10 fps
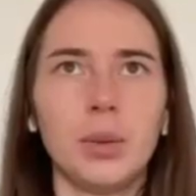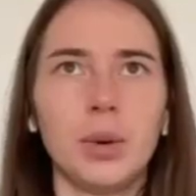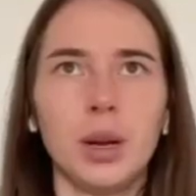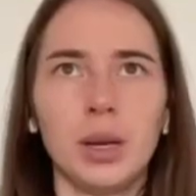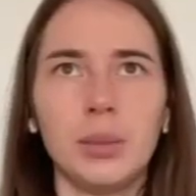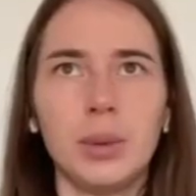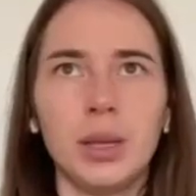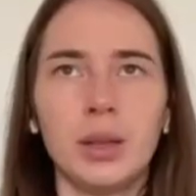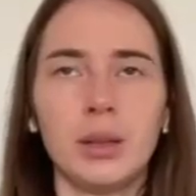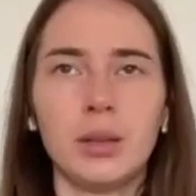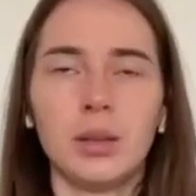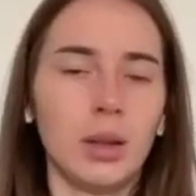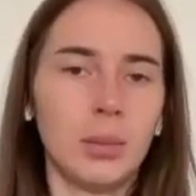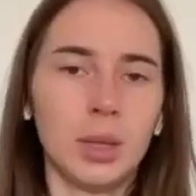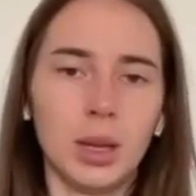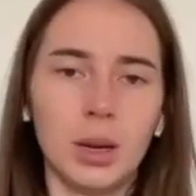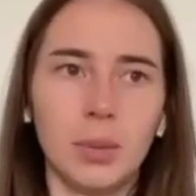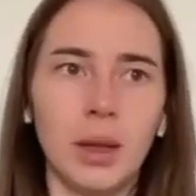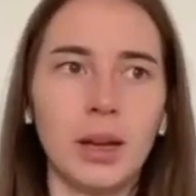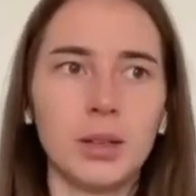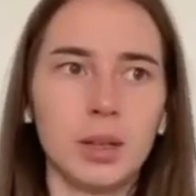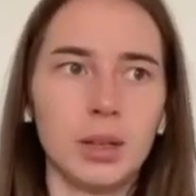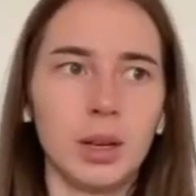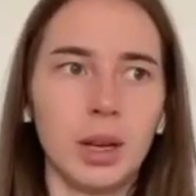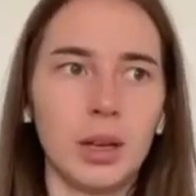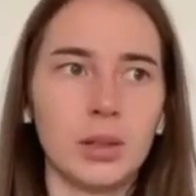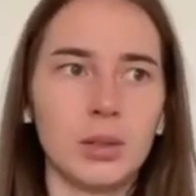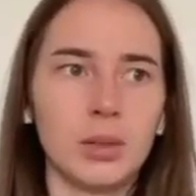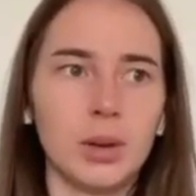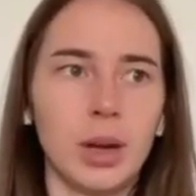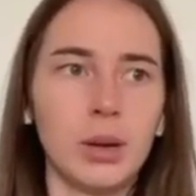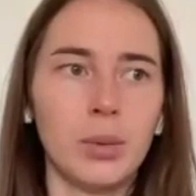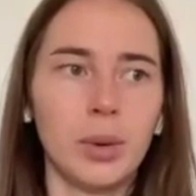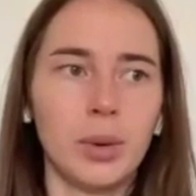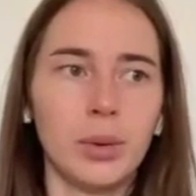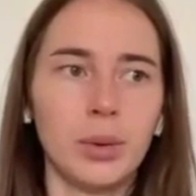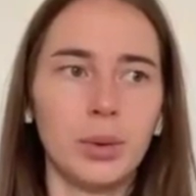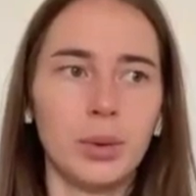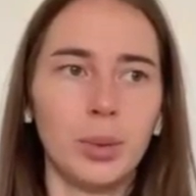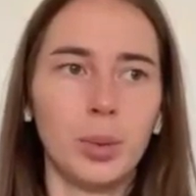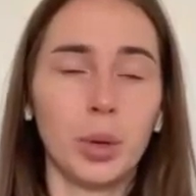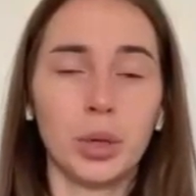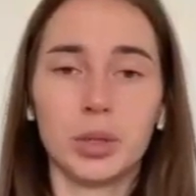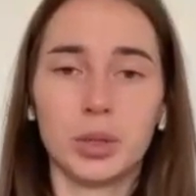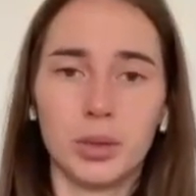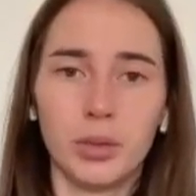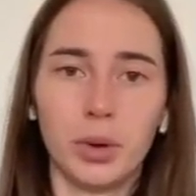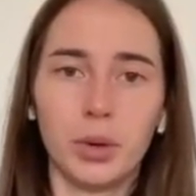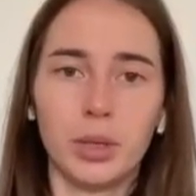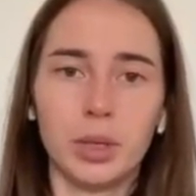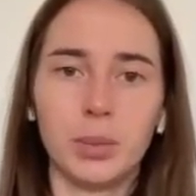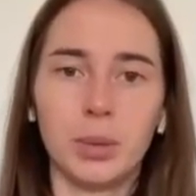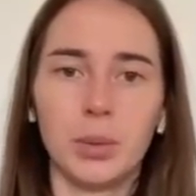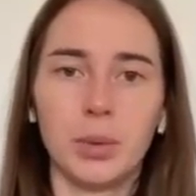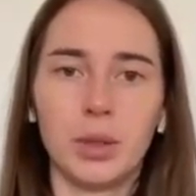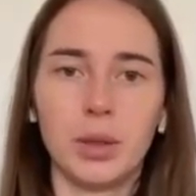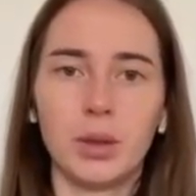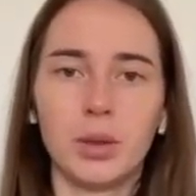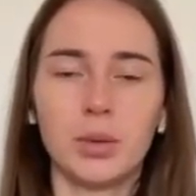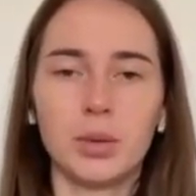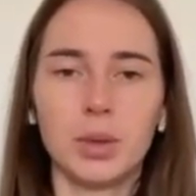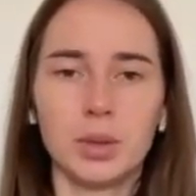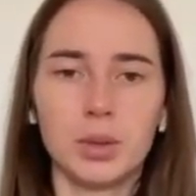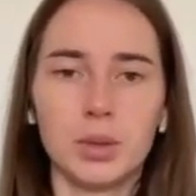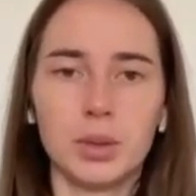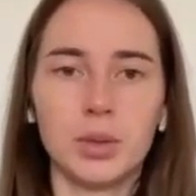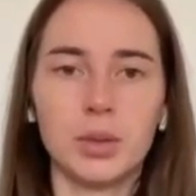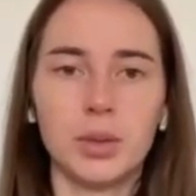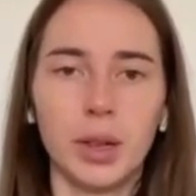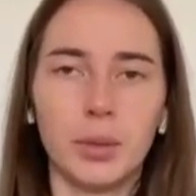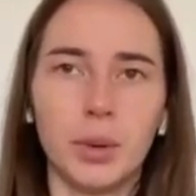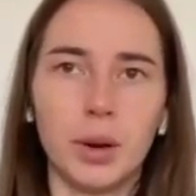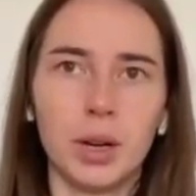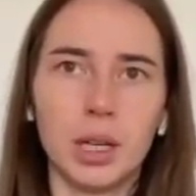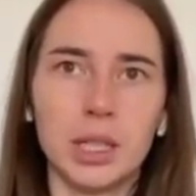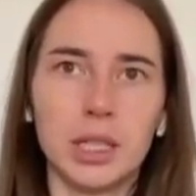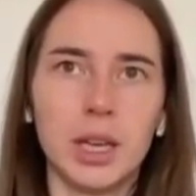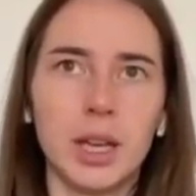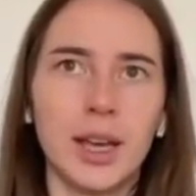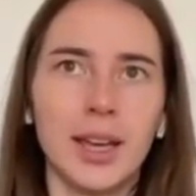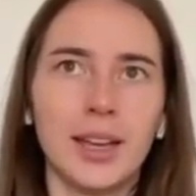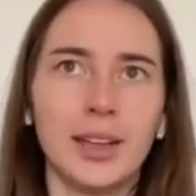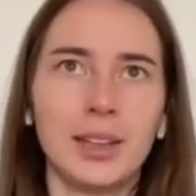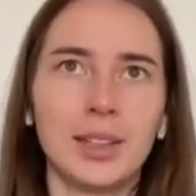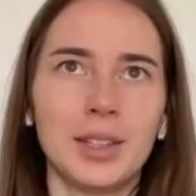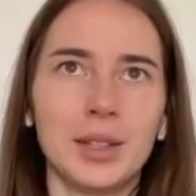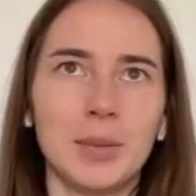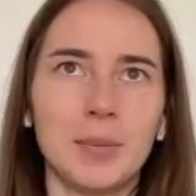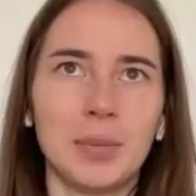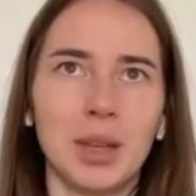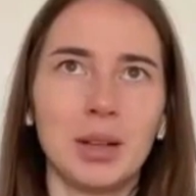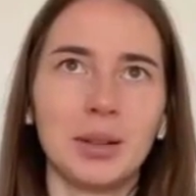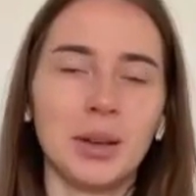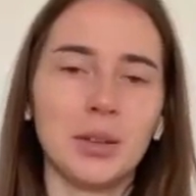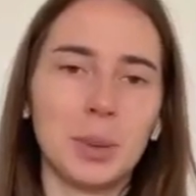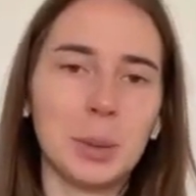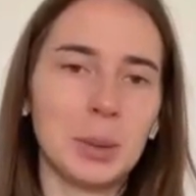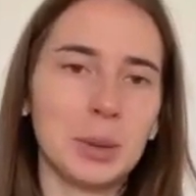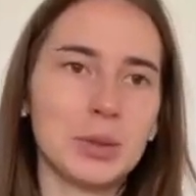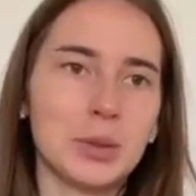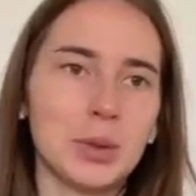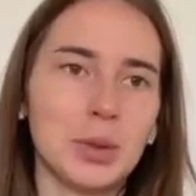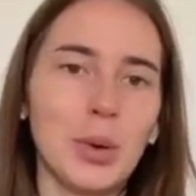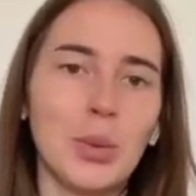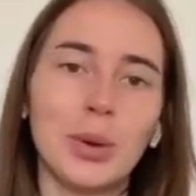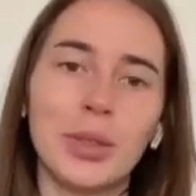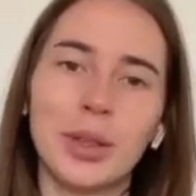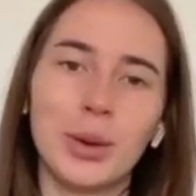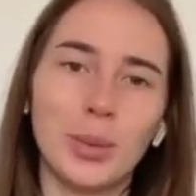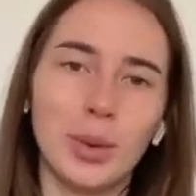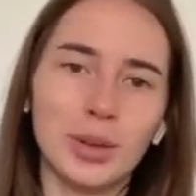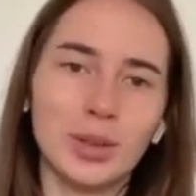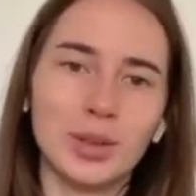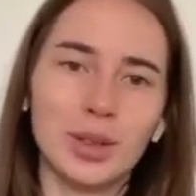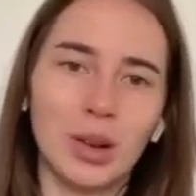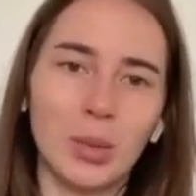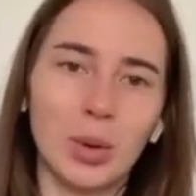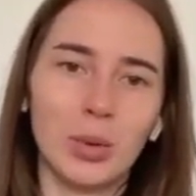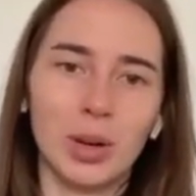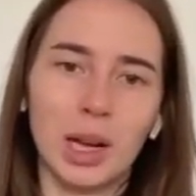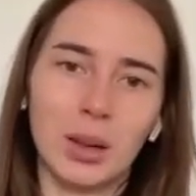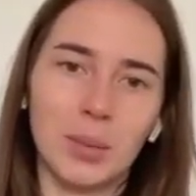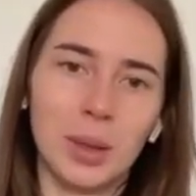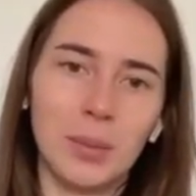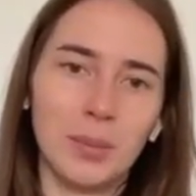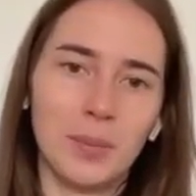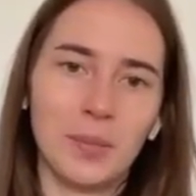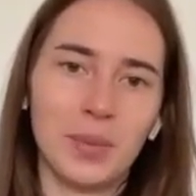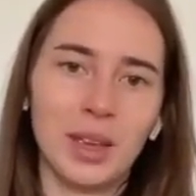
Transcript: one element, and I mean that applies, I guess, to anyone who works very deeply with their users to develop products, is that a lot of people also don't know what they want and what could help them.